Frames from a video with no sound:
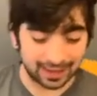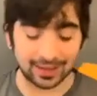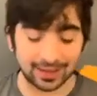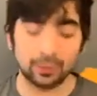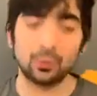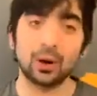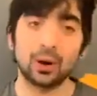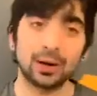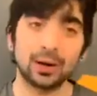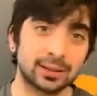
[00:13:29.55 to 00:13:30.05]
I
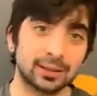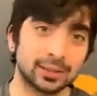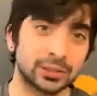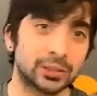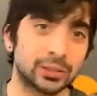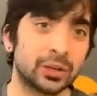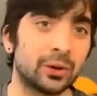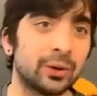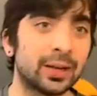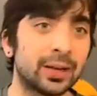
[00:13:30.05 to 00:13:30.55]
wanted to
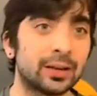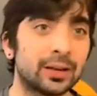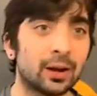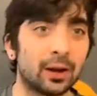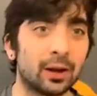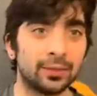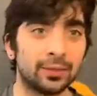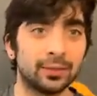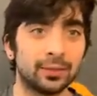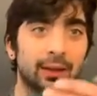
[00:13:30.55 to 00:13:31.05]
show it
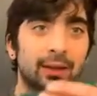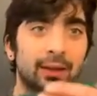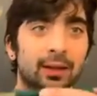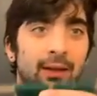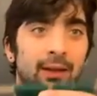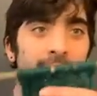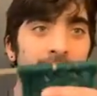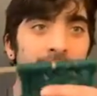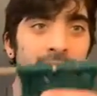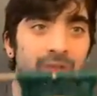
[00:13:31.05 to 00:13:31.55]
on the
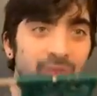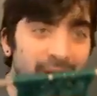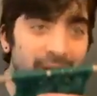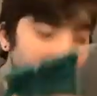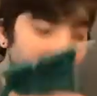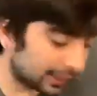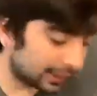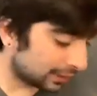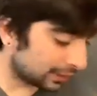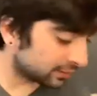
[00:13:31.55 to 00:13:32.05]
straight
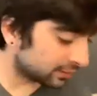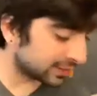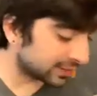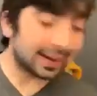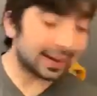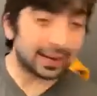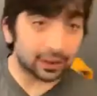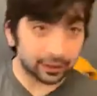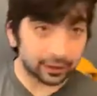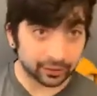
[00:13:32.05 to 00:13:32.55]
needles
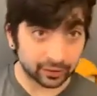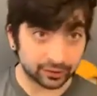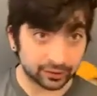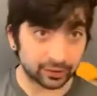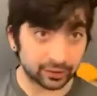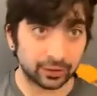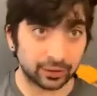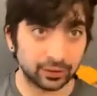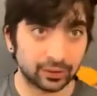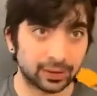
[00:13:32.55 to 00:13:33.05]
and on the
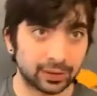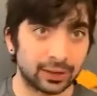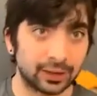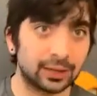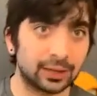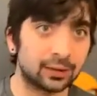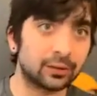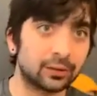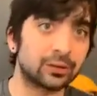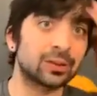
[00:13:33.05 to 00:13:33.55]
circular
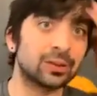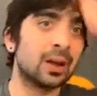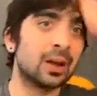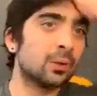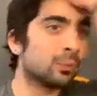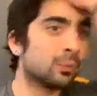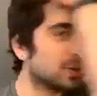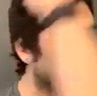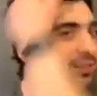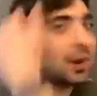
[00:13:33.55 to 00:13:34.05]
needles.
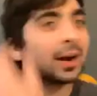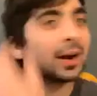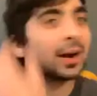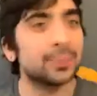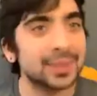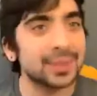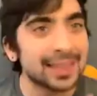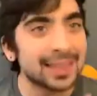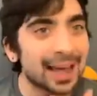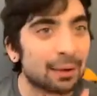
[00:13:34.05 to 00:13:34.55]
We started
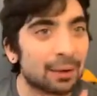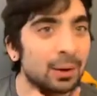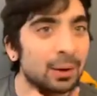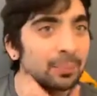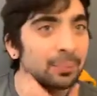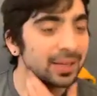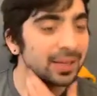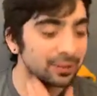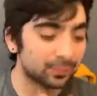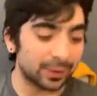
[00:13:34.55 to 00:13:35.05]
with that one
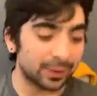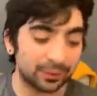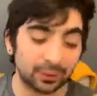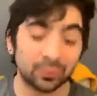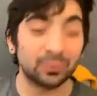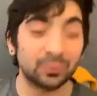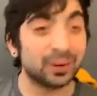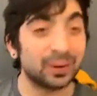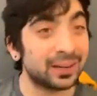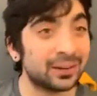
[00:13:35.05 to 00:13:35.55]
because we have a
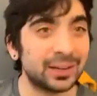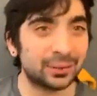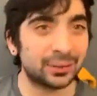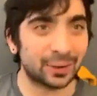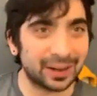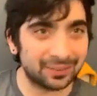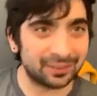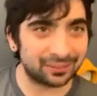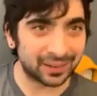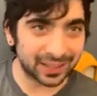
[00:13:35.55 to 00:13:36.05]
really
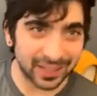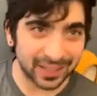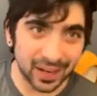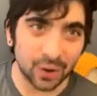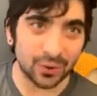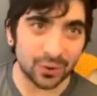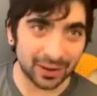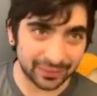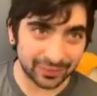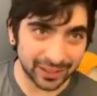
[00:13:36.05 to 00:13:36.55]
great
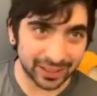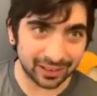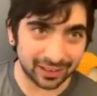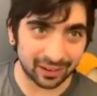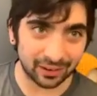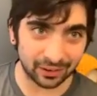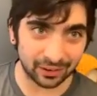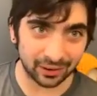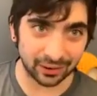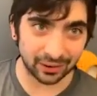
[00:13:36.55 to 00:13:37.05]
video of it
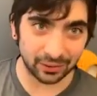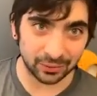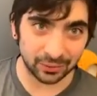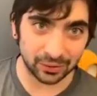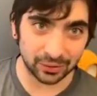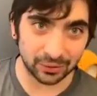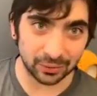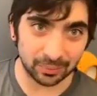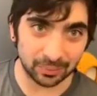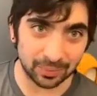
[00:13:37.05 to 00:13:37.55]
on our
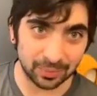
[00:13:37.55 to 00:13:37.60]
YouTube.